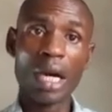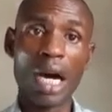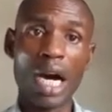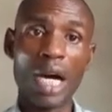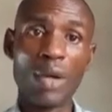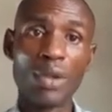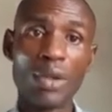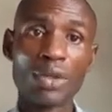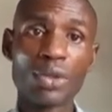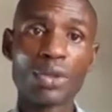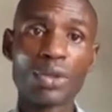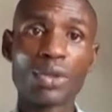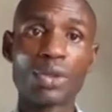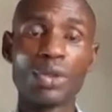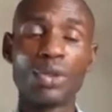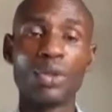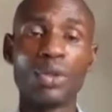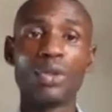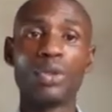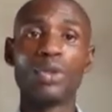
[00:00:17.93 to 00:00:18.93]
I want
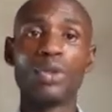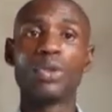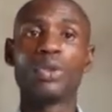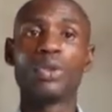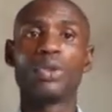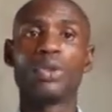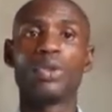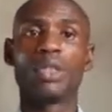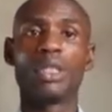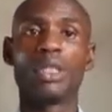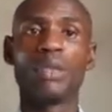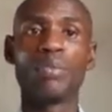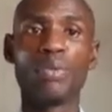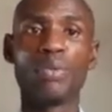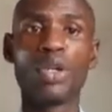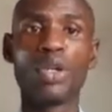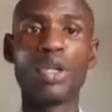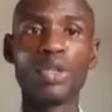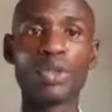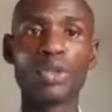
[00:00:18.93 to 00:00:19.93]
to
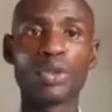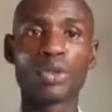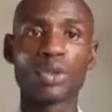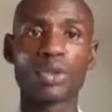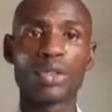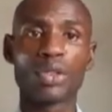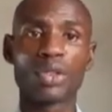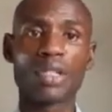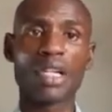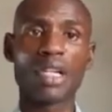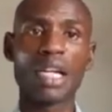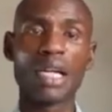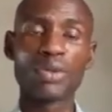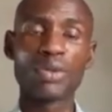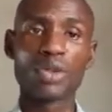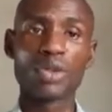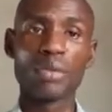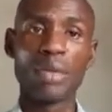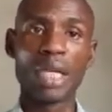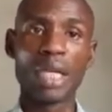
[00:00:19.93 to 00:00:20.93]
implore you to subscribe
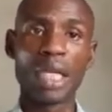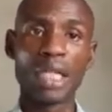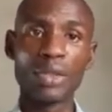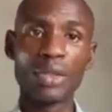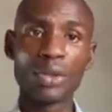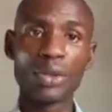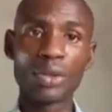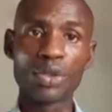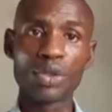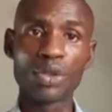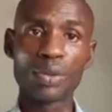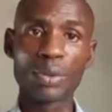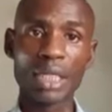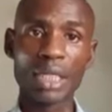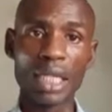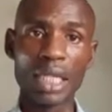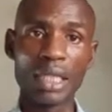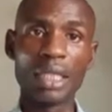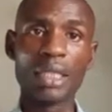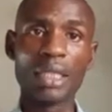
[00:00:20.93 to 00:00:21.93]
to my YouTube
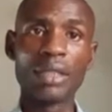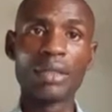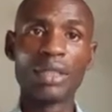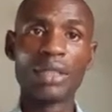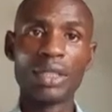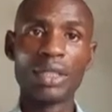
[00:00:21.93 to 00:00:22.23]
channel